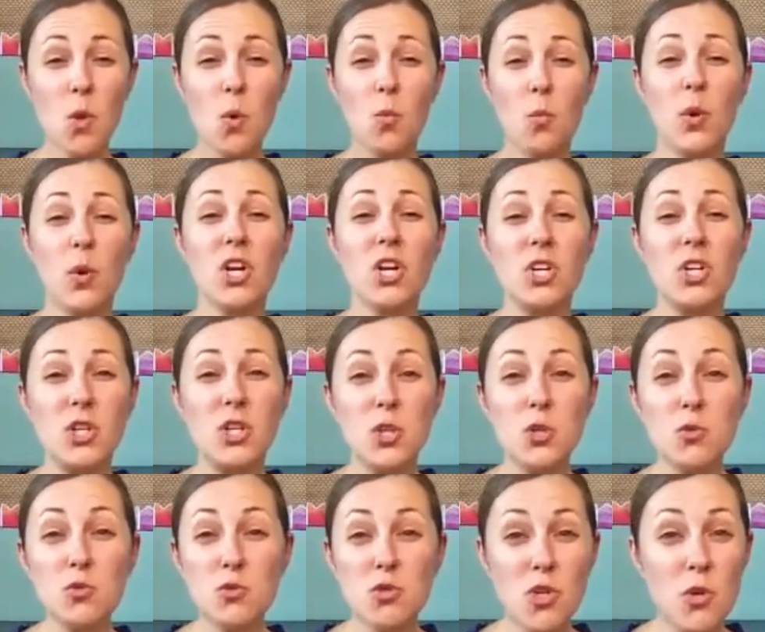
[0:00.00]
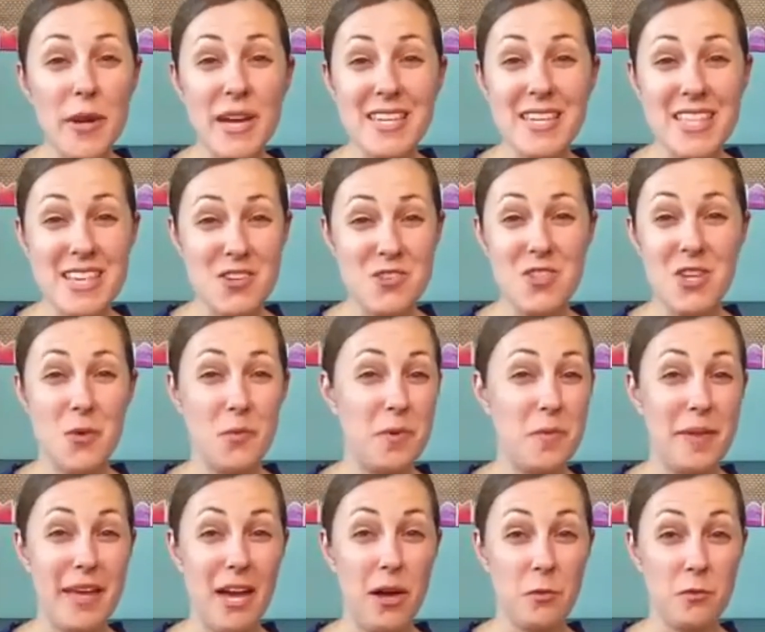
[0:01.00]
What are you doing that you think
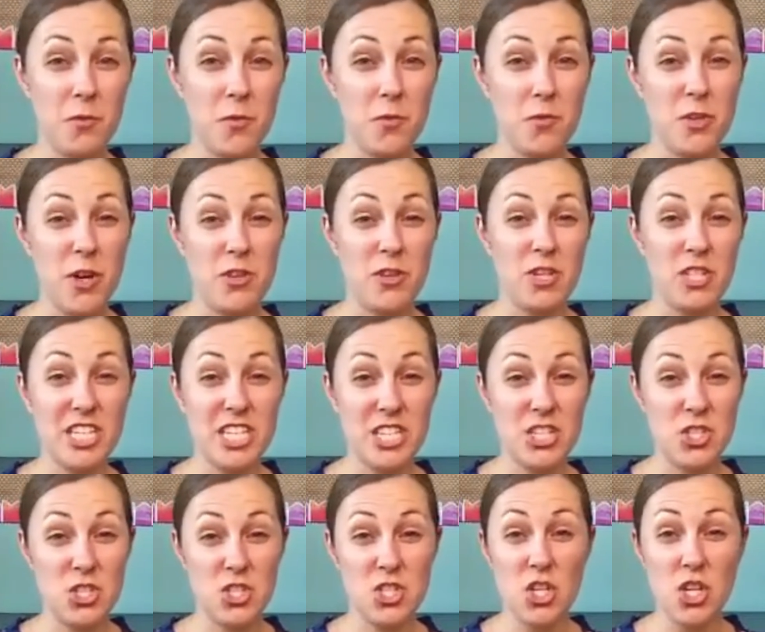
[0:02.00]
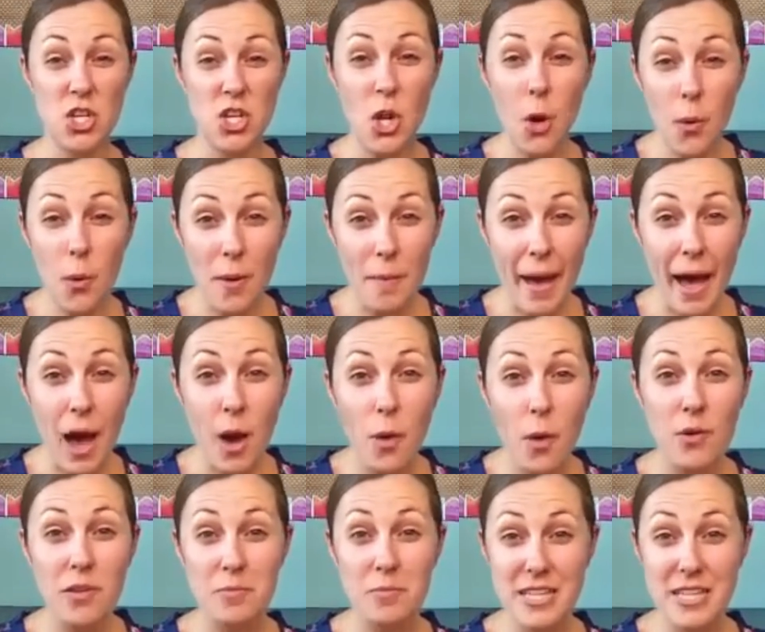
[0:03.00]
would be helpful for other teachers to know
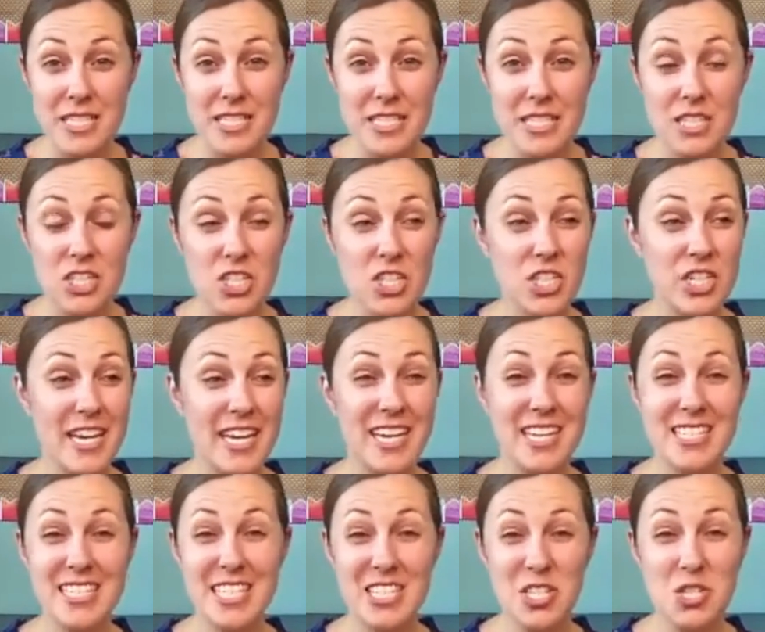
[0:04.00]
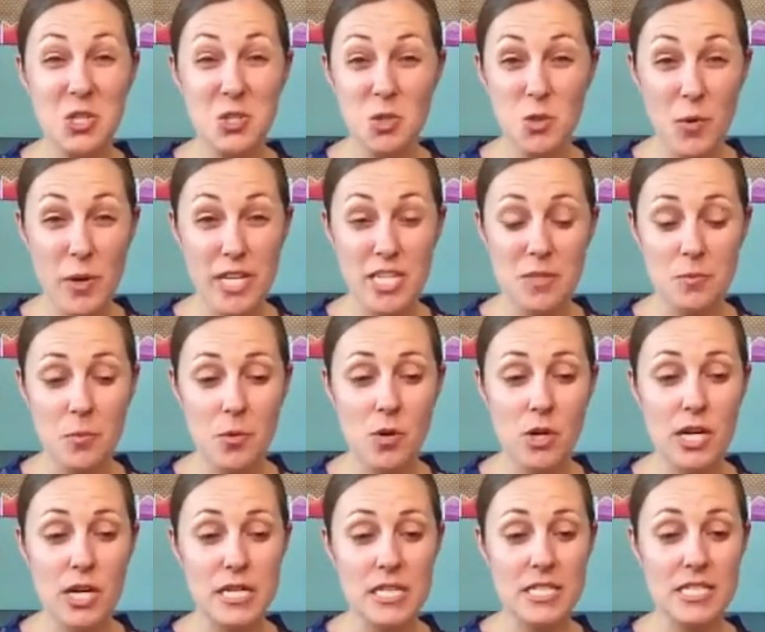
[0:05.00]
about with blended learning and digital choice
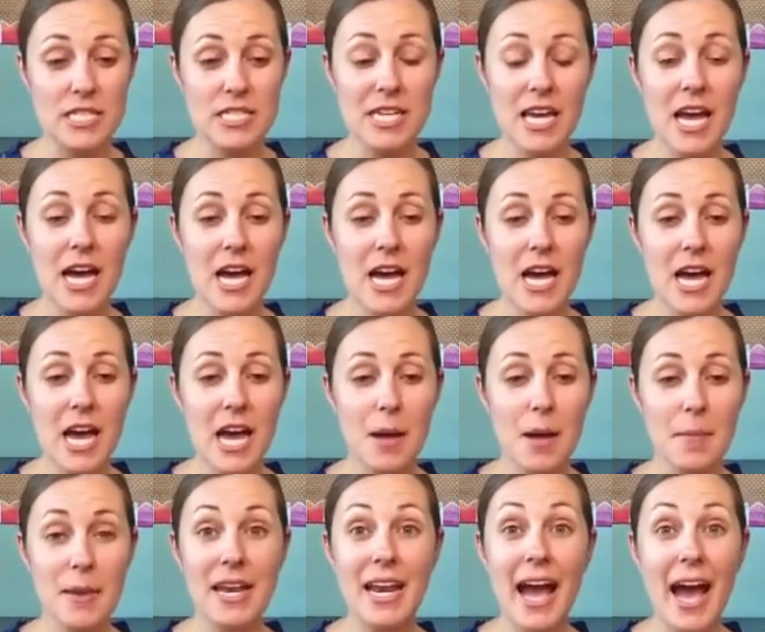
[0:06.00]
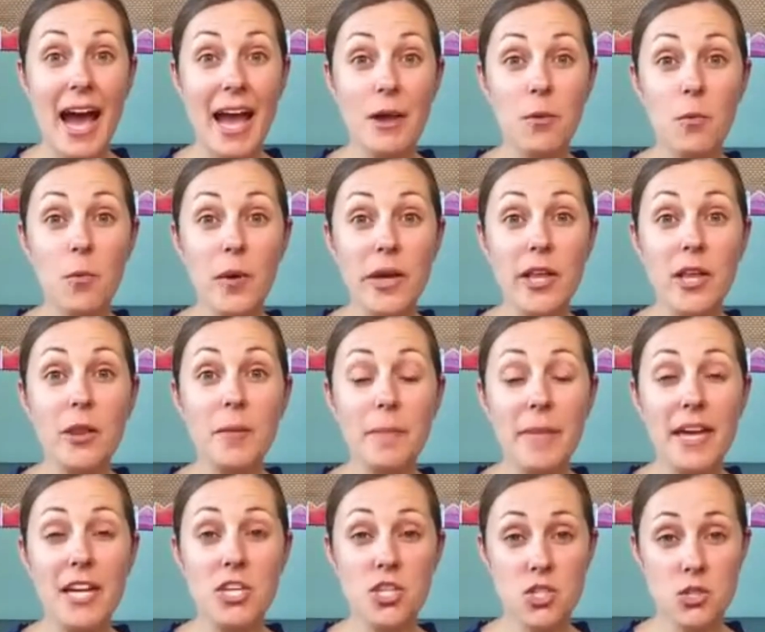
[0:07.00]
boards? And I will
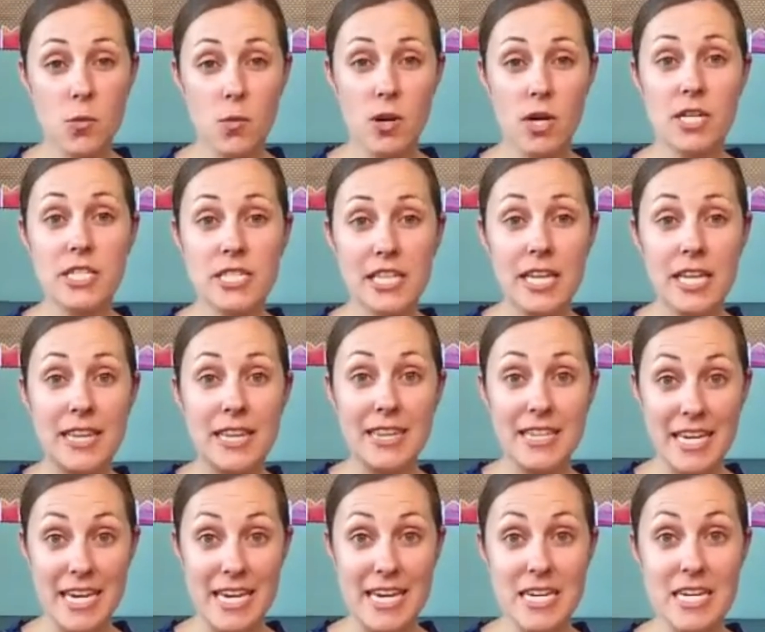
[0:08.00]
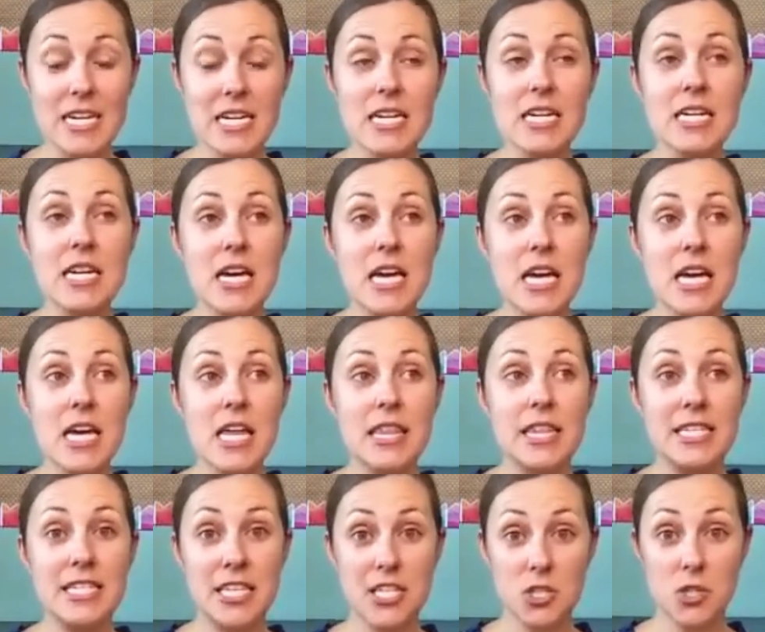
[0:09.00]
make sure to link
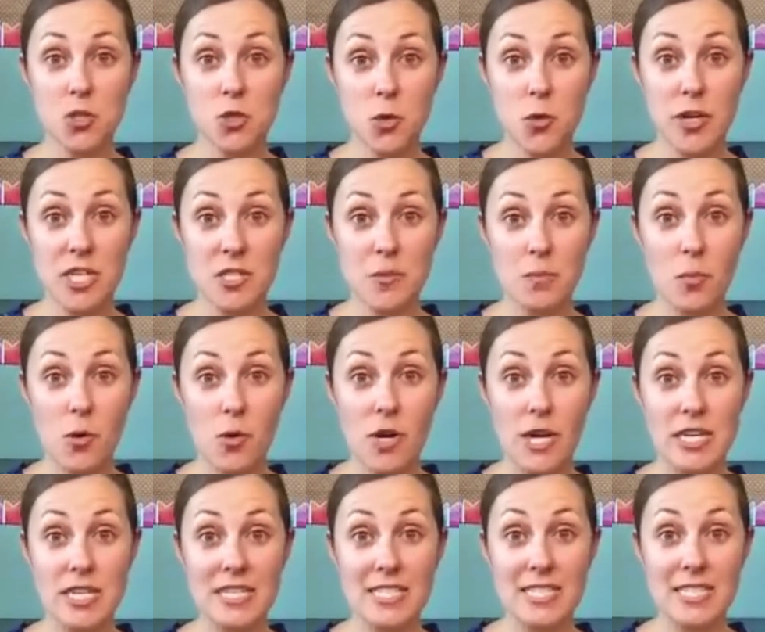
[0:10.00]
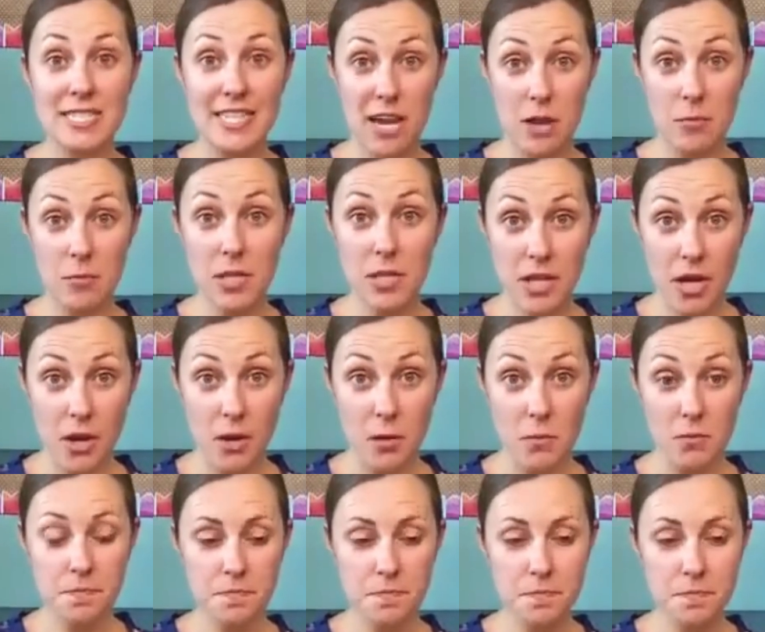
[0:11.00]
the digital choice boards down
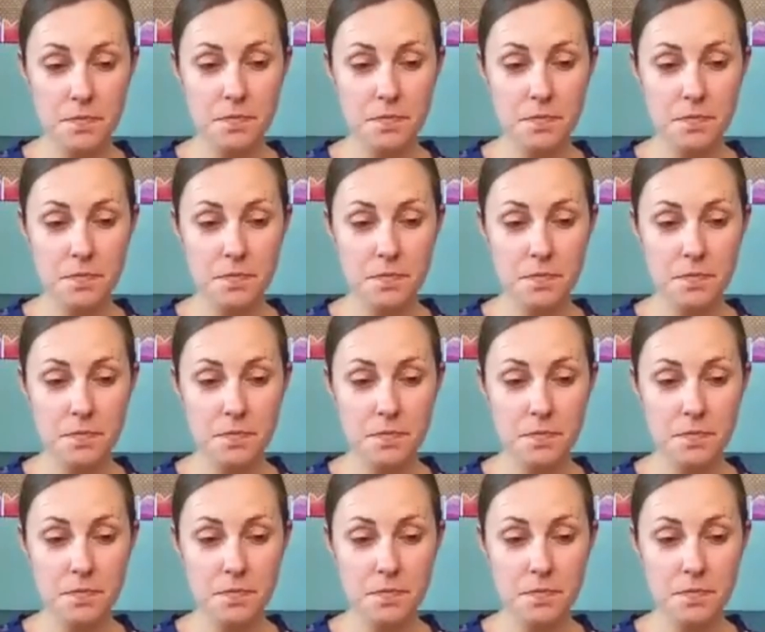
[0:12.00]
below.